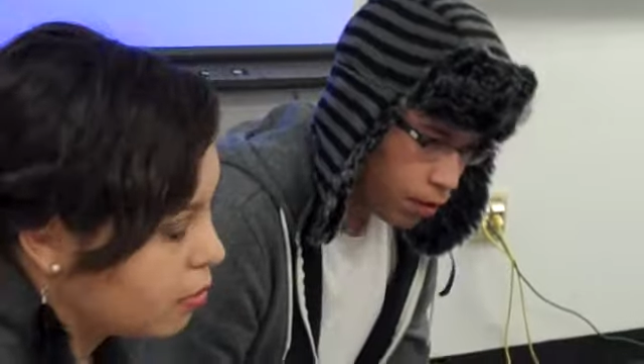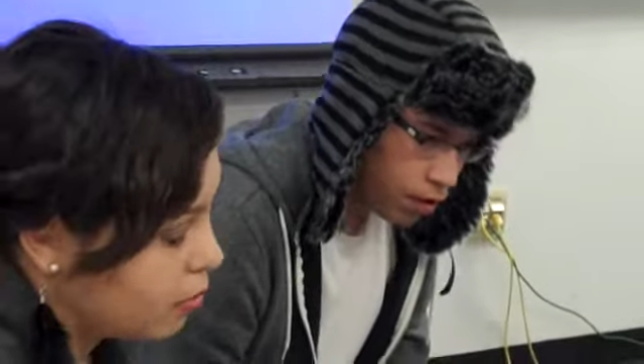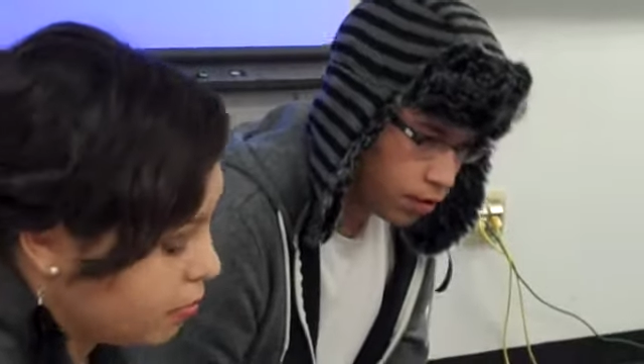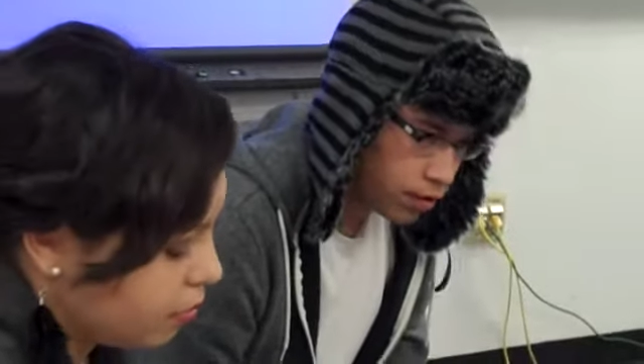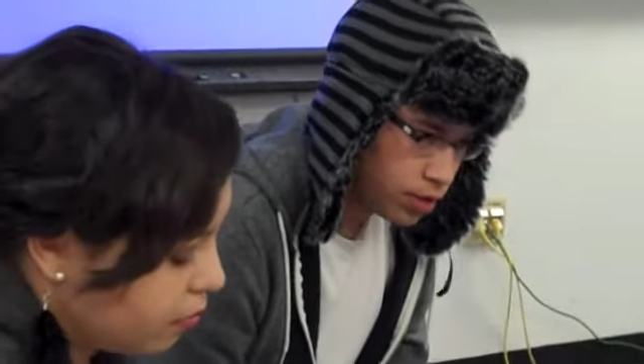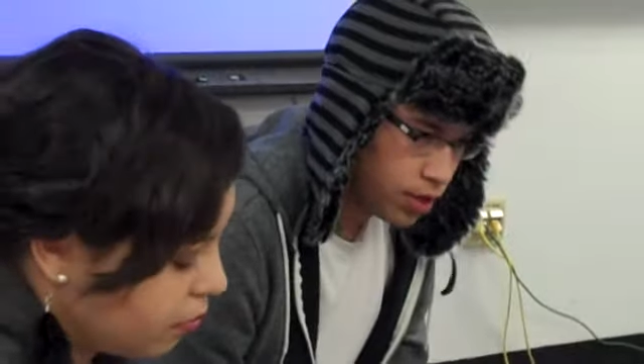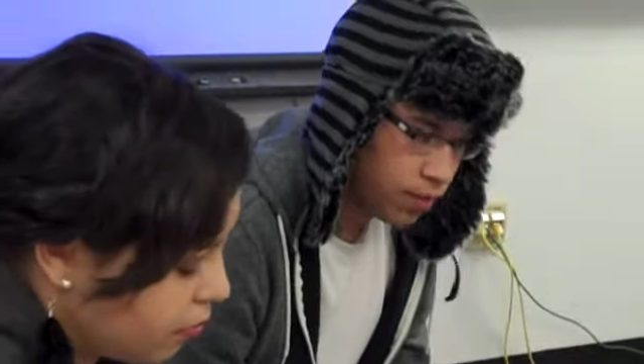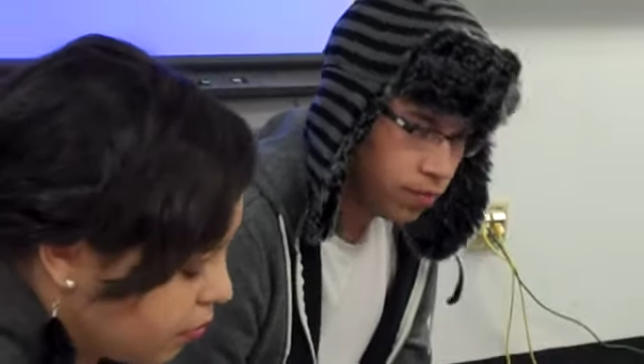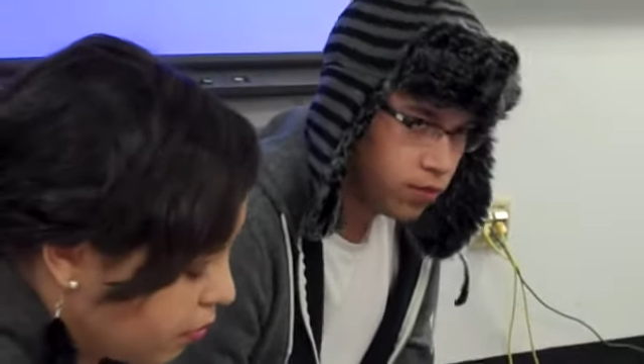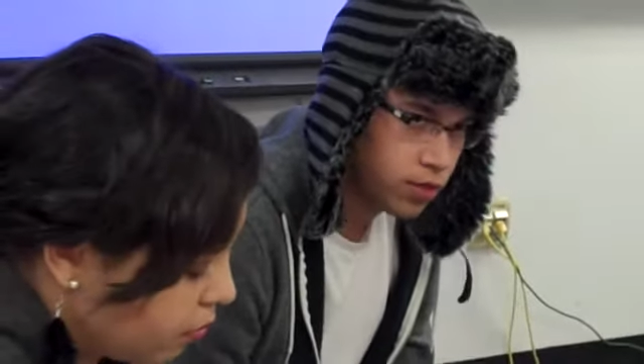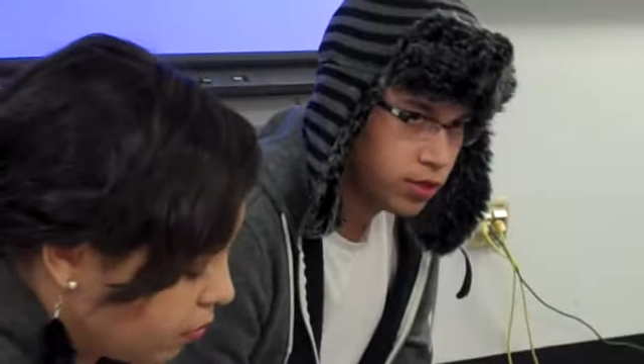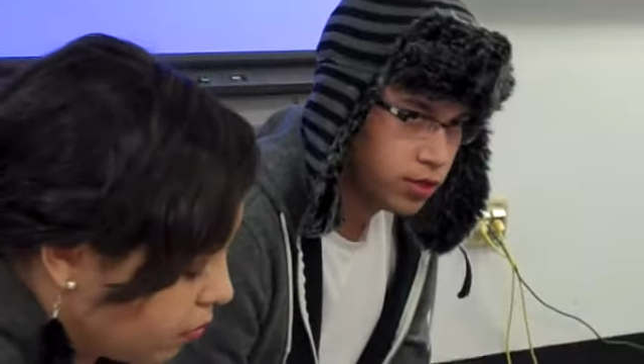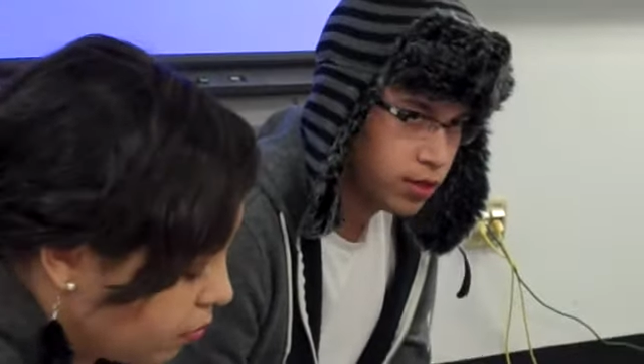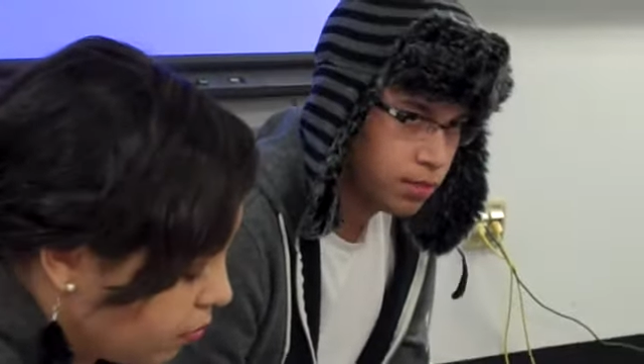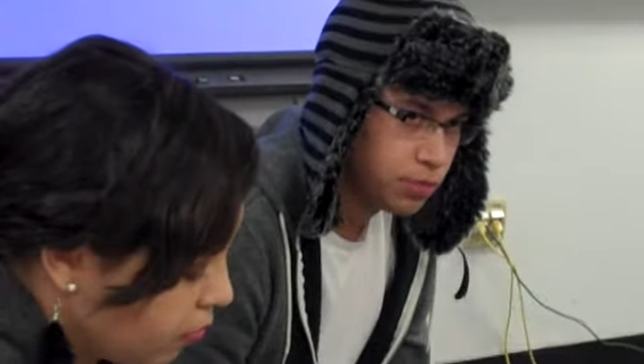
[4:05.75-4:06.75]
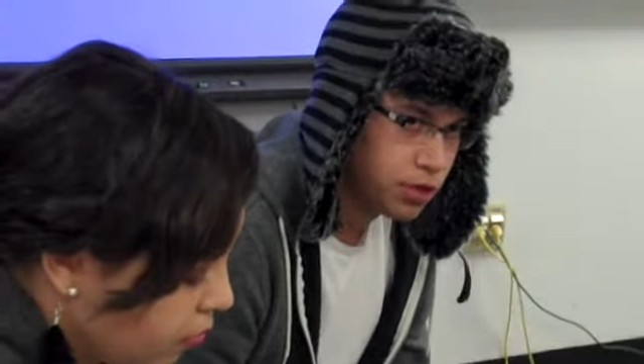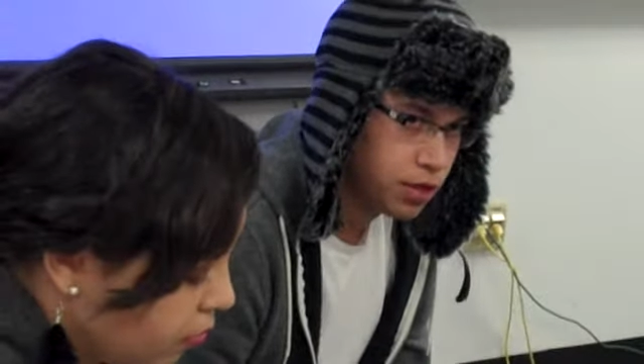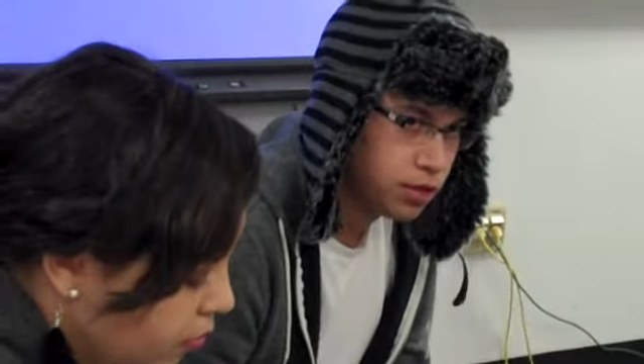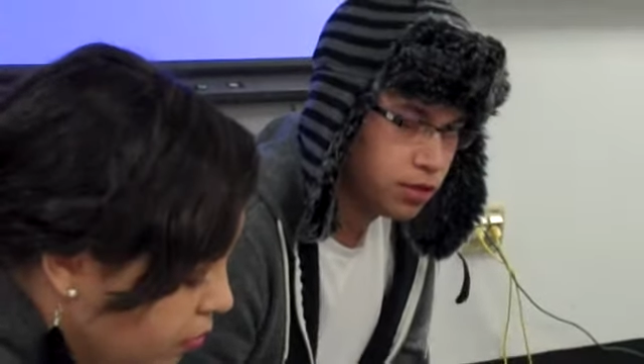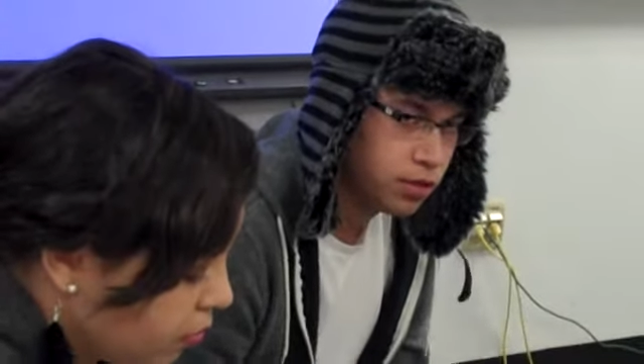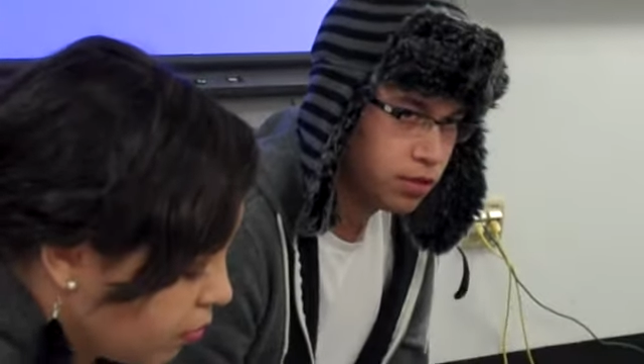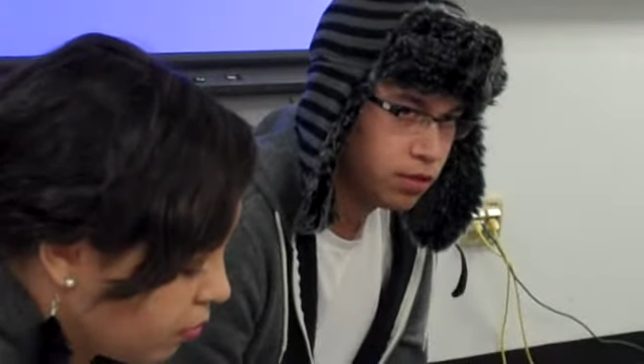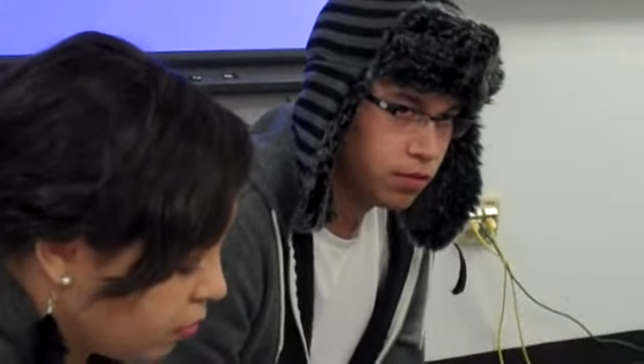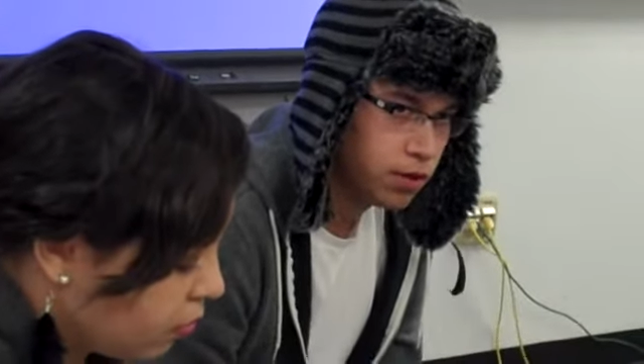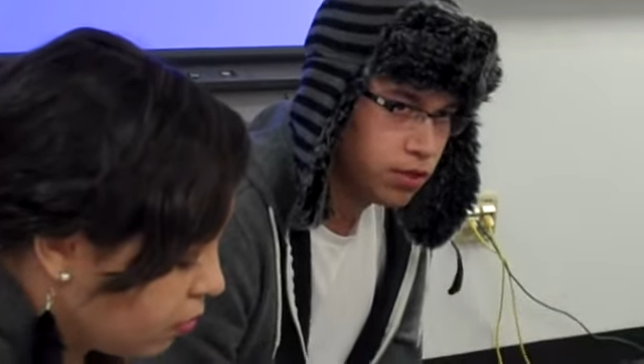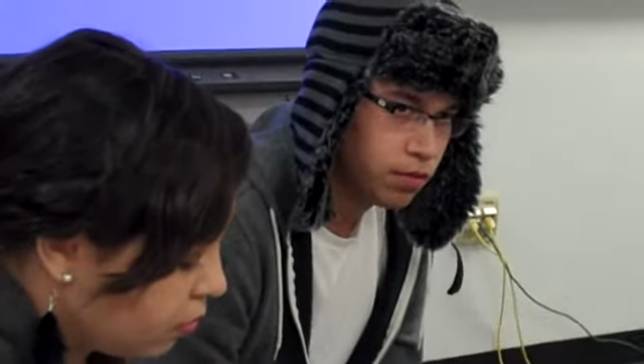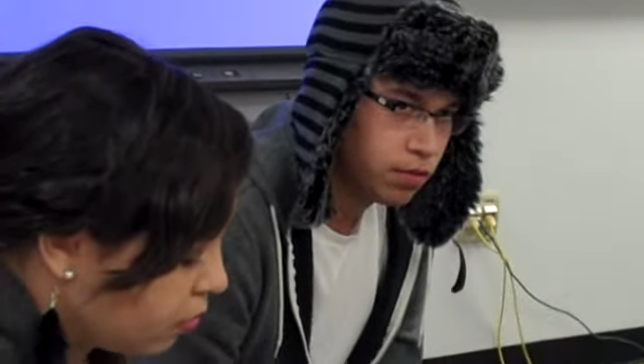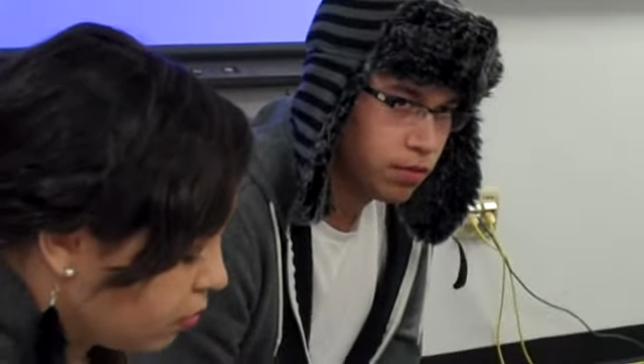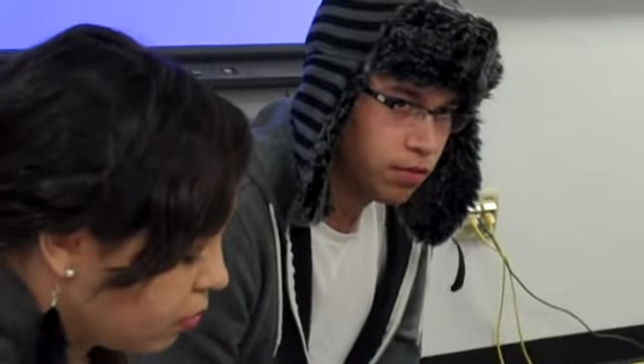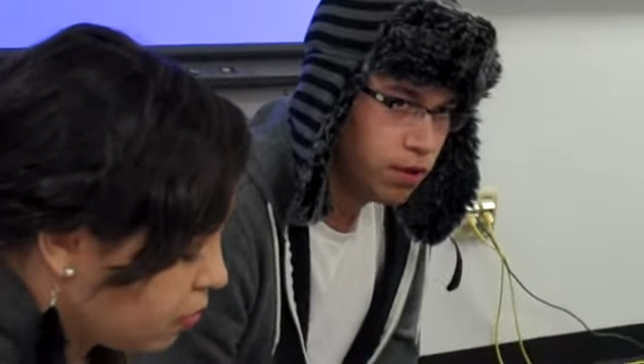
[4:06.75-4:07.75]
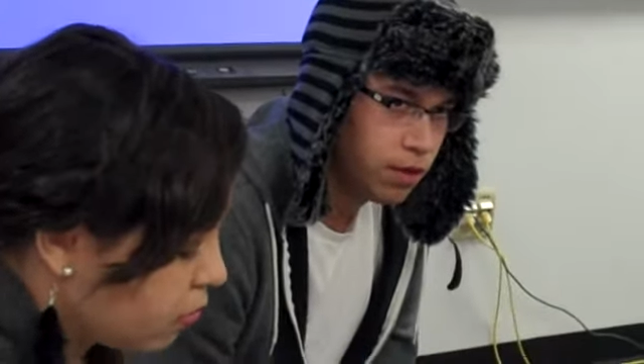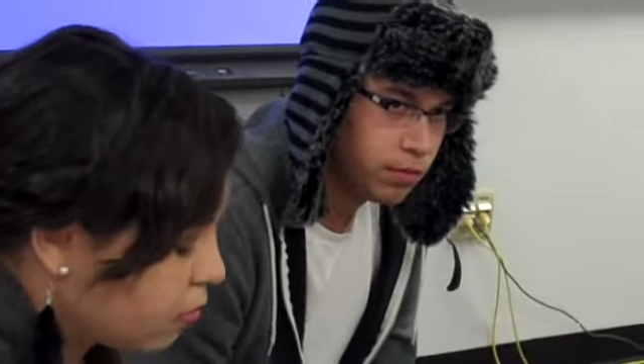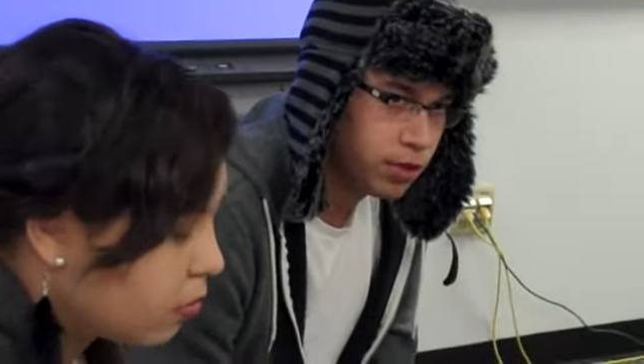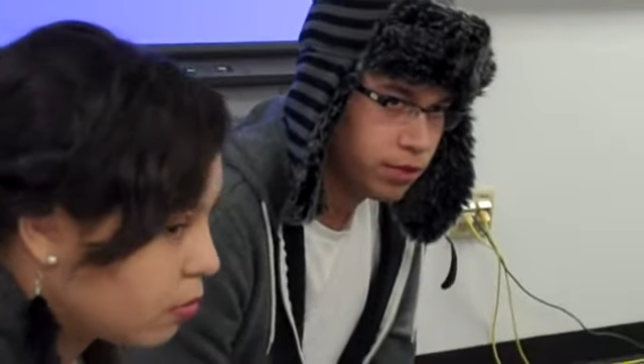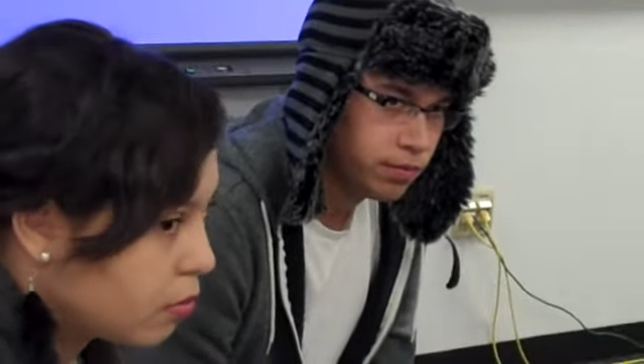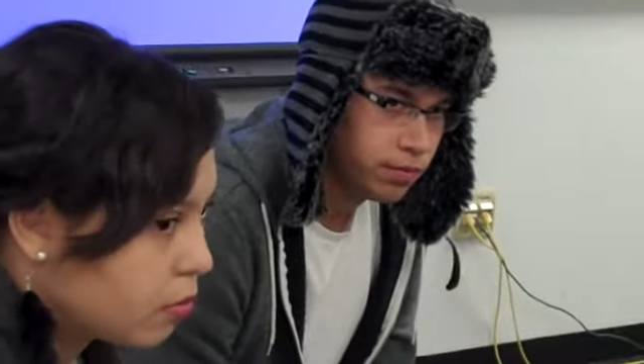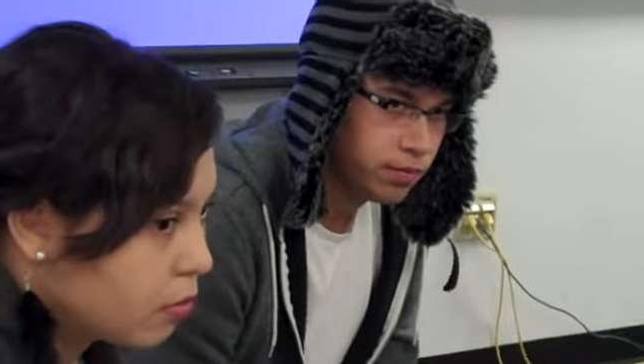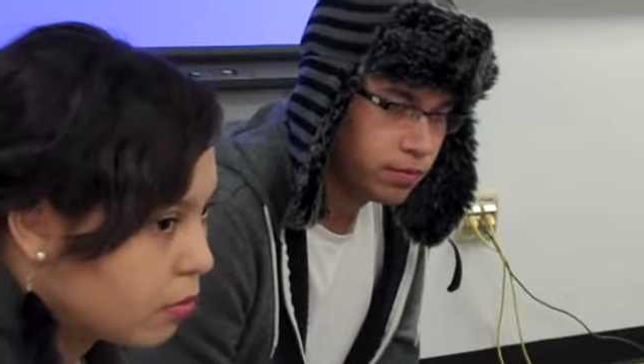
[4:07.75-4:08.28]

follow the same footsteps as the rest of her family,